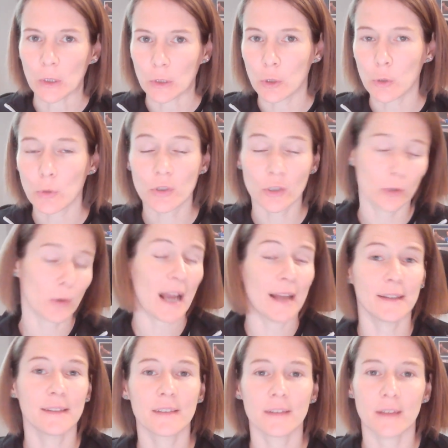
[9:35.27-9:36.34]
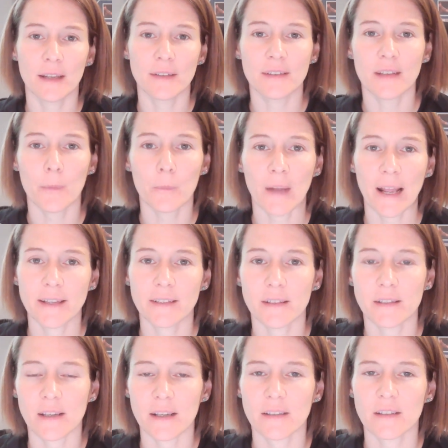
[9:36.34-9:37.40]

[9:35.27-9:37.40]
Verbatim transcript: used to, and in, in some cases,